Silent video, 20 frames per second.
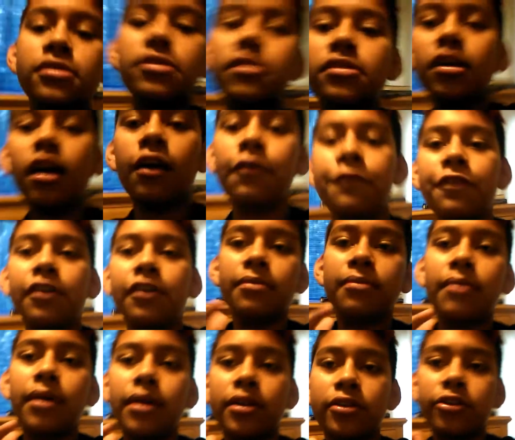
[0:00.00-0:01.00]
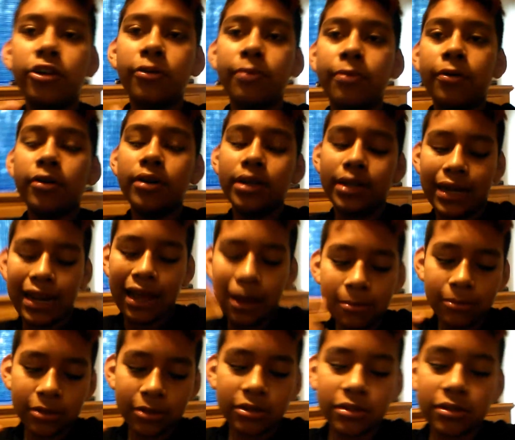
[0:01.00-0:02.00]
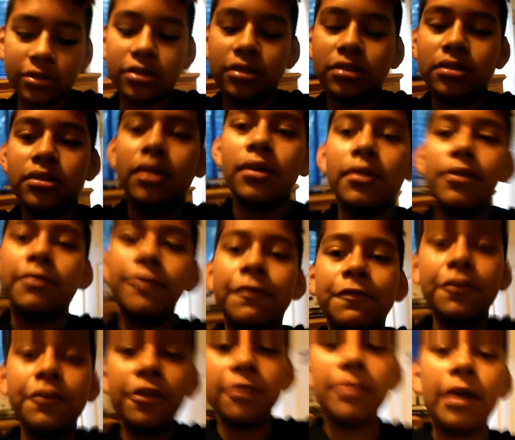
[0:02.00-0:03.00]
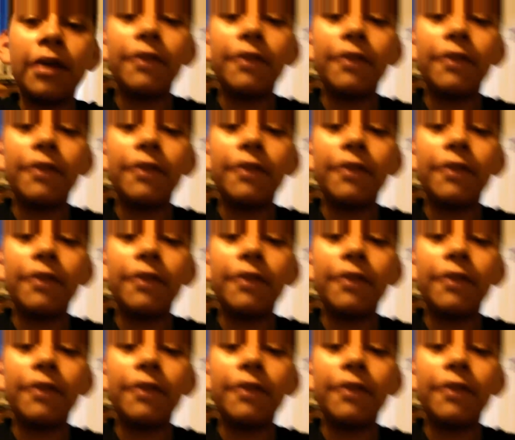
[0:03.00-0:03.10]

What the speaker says: start filming my drop phone. Now I'm going to film my